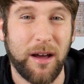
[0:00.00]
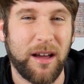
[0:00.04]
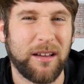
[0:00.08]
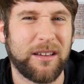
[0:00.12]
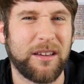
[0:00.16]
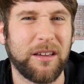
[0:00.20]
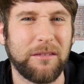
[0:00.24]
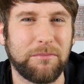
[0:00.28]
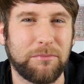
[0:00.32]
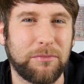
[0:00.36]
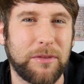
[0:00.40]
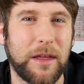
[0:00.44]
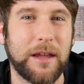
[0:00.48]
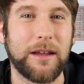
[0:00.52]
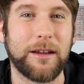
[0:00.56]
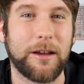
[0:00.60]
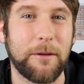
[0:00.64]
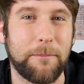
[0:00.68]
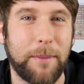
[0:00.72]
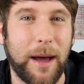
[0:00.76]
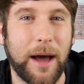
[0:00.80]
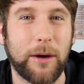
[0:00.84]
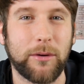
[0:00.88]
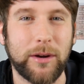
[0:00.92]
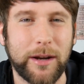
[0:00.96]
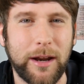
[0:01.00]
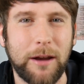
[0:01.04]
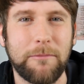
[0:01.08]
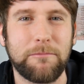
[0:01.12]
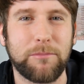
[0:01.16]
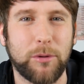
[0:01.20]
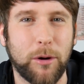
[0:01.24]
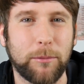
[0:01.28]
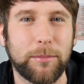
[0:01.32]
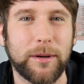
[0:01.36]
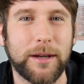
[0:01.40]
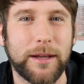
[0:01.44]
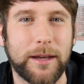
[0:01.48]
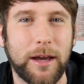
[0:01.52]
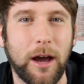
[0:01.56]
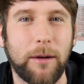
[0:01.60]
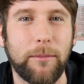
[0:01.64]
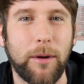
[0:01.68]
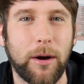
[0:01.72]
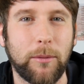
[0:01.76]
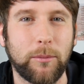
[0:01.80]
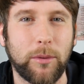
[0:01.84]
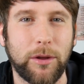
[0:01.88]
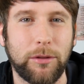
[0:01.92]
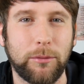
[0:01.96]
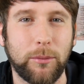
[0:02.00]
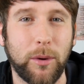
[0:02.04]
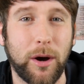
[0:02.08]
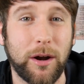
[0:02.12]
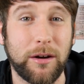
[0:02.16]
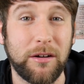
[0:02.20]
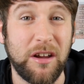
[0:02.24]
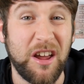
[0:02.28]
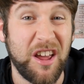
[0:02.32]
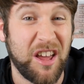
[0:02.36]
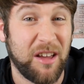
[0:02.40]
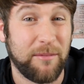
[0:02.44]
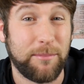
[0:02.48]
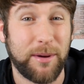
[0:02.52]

I could think about it and probably come up with one,